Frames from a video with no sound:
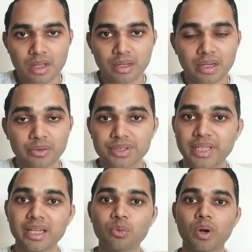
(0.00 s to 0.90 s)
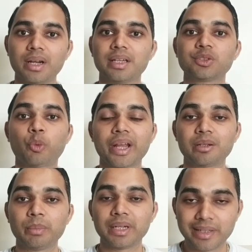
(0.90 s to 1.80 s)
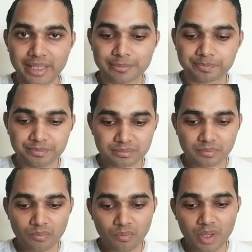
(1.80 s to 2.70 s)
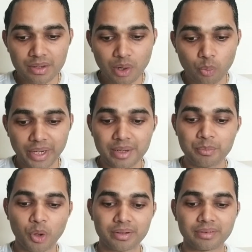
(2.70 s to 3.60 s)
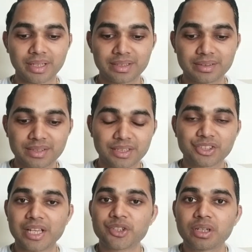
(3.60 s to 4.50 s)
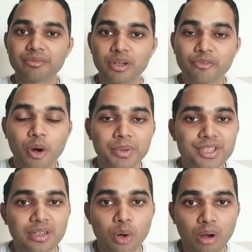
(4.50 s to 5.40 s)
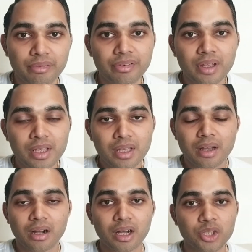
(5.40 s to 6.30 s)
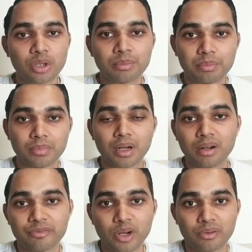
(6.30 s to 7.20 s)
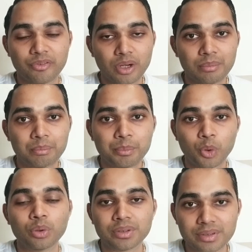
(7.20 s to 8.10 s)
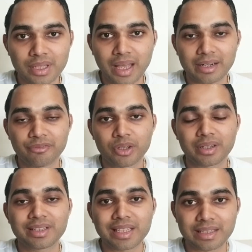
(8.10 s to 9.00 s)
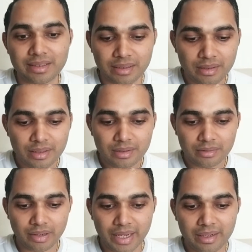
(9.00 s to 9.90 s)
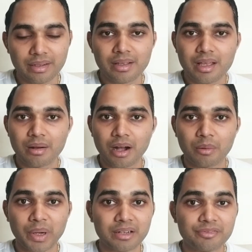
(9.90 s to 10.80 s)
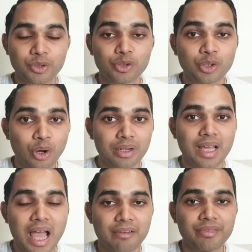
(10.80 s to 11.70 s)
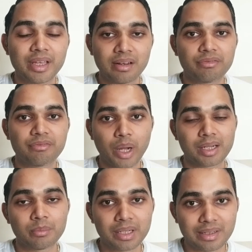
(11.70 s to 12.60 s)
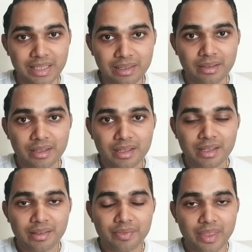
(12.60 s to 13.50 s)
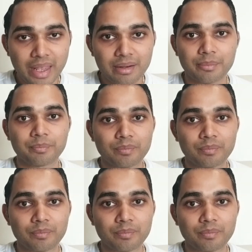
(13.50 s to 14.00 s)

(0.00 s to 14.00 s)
Now, the second one is vitamin D. Now, very important. It is essential for formation of, for bones and for your teeth, right? But if you do not have enough vitamin D, then